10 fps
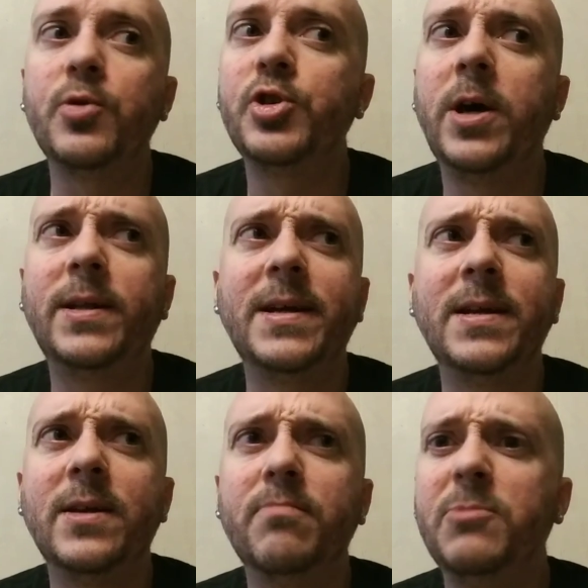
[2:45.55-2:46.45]
It was shot
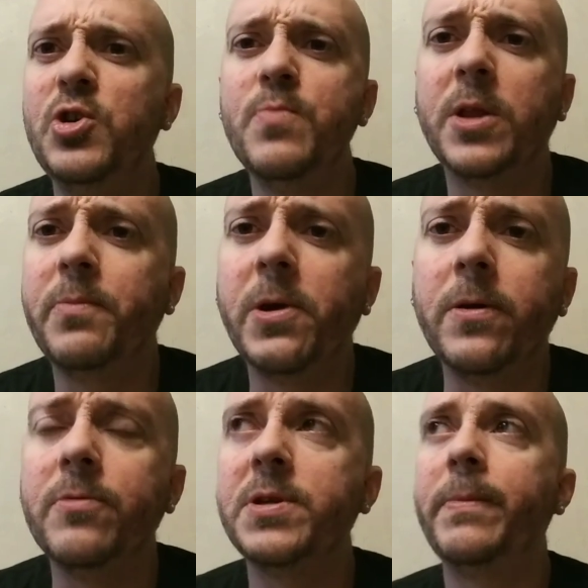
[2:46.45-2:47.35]
like in a two-month
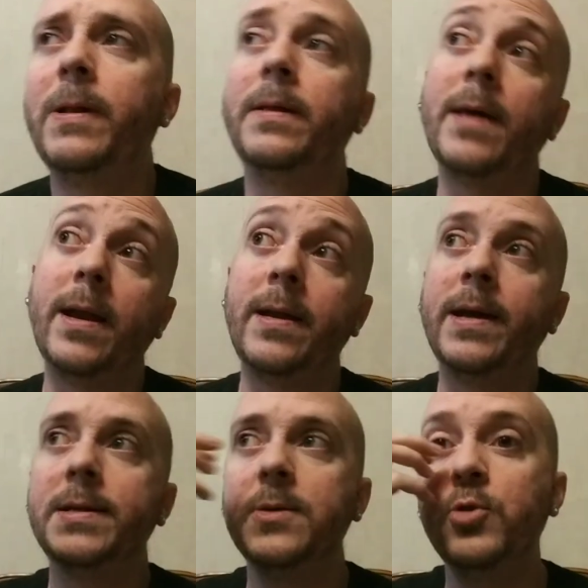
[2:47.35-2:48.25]
period or something like that, and
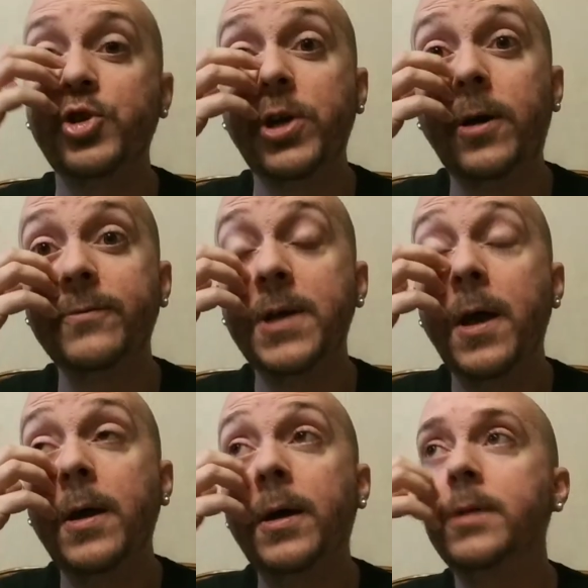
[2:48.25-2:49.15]
I guess it was shelved
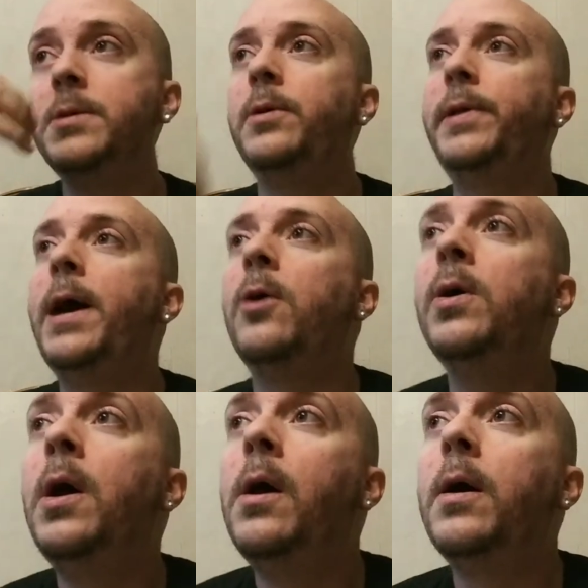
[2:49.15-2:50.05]
until now.